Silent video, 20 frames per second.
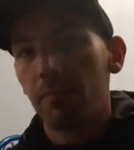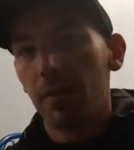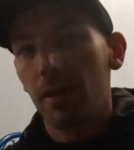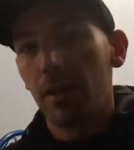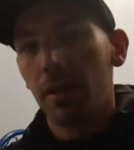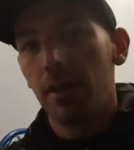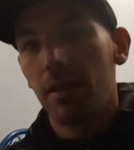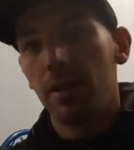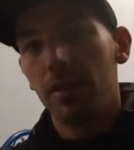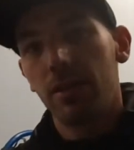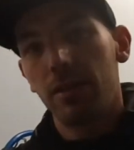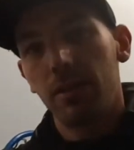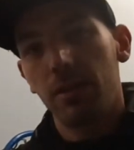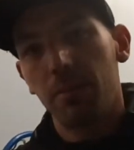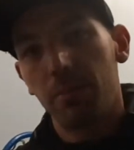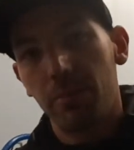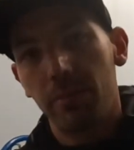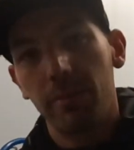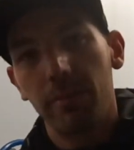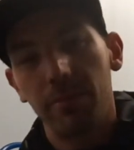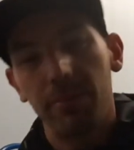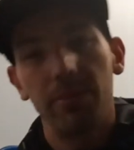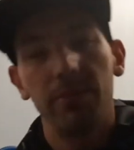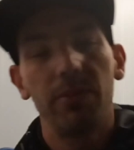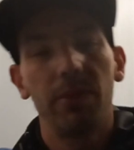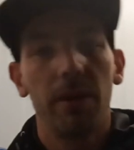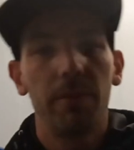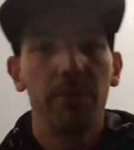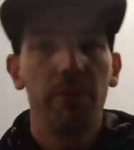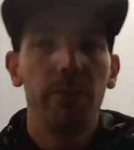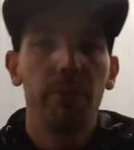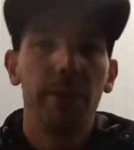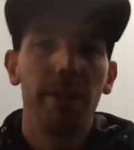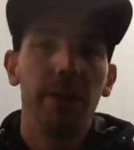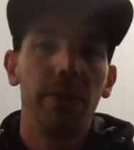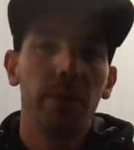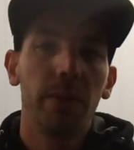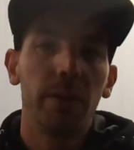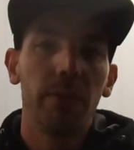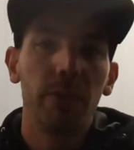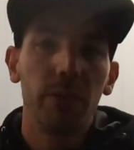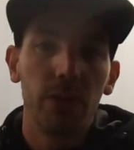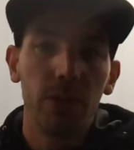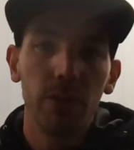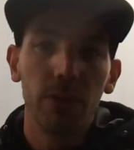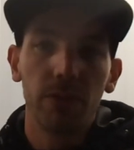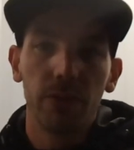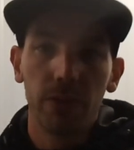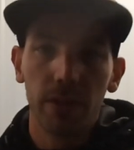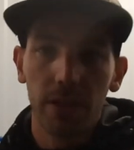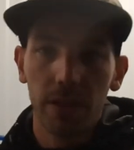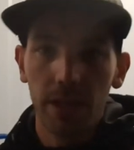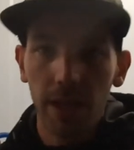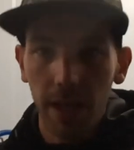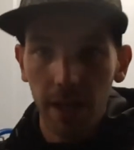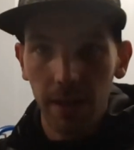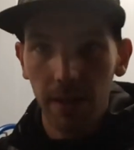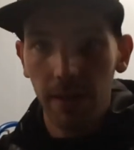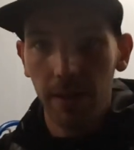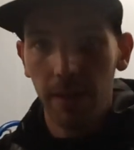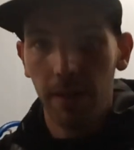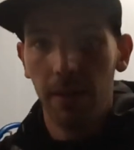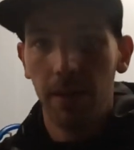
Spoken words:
You probably will be good for the day.